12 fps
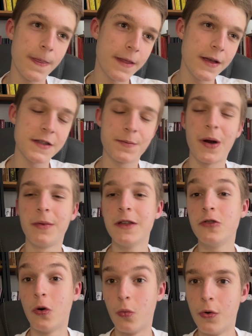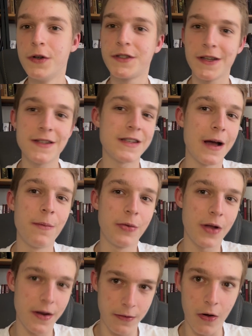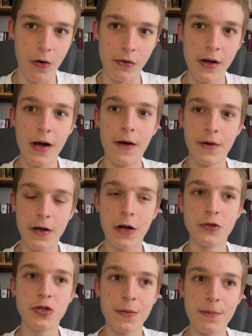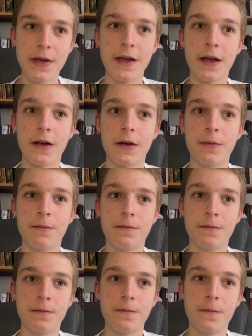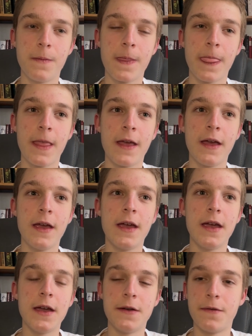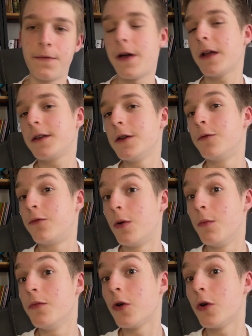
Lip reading: it's probably the worst example I know of a country being infected from the